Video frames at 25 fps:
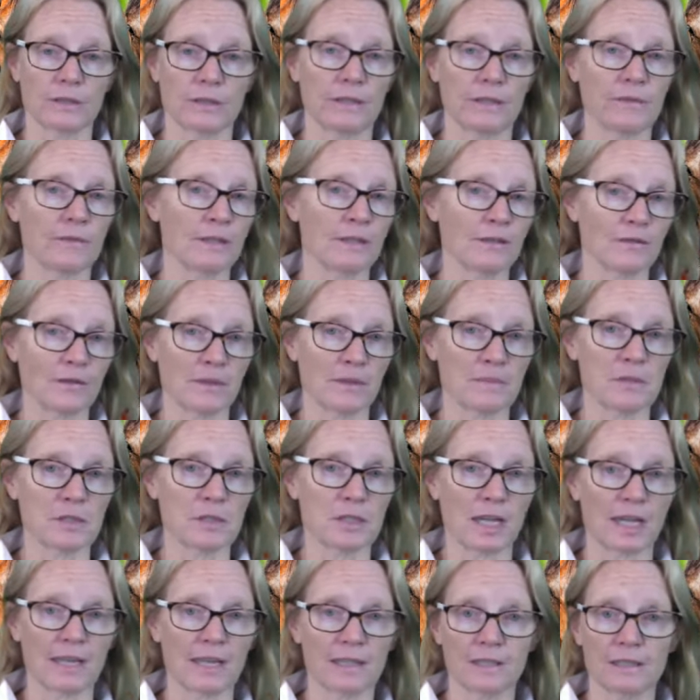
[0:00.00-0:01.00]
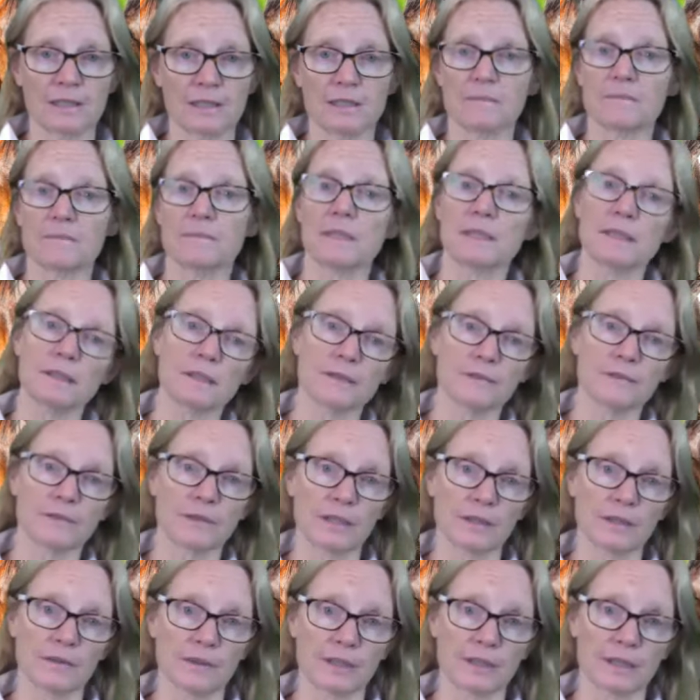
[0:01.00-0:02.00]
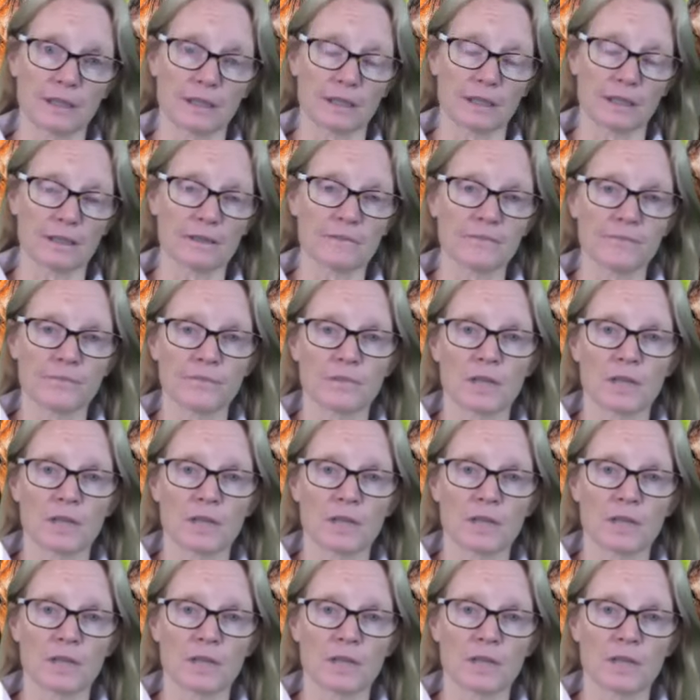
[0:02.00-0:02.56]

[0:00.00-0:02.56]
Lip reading: even if I'm standing in the middle of the arena,